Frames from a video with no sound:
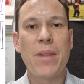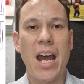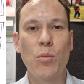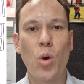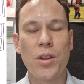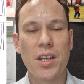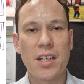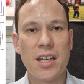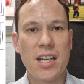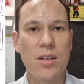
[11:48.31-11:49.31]
and what the
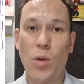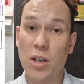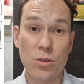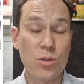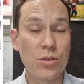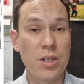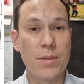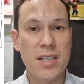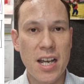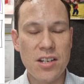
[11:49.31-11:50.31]
key 1 or 2
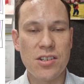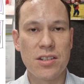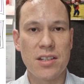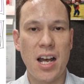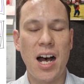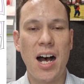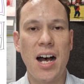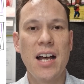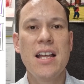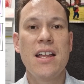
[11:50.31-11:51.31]
limitations
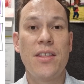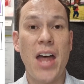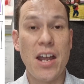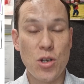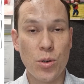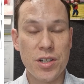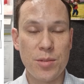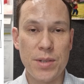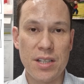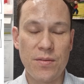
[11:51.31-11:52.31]
are that you are
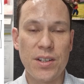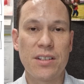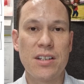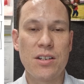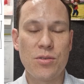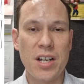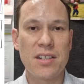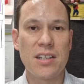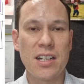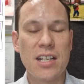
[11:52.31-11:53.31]
specifically
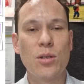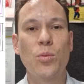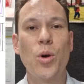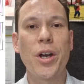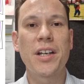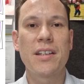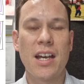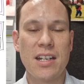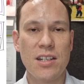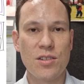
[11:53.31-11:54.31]
addressing in the work
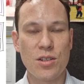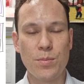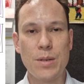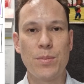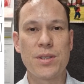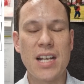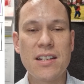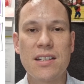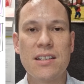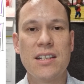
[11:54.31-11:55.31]
that is to be
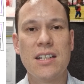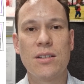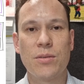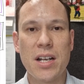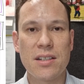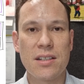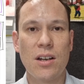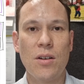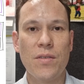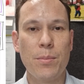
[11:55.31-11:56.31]
presented in the rest
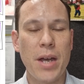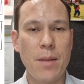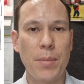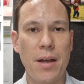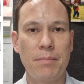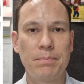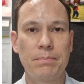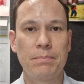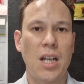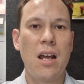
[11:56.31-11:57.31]
of the paper.
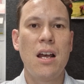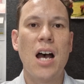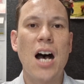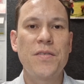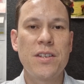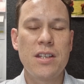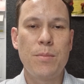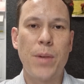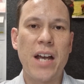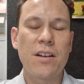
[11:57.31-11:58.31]
After the
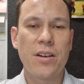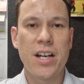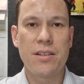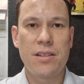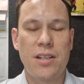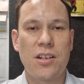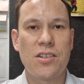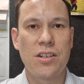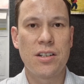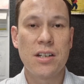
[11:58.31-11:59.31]
background
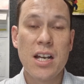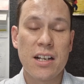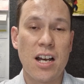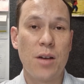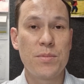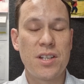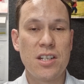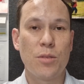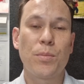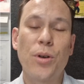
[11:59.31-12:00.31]
section comes
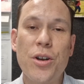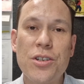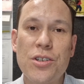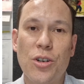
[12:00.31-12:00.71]
the approach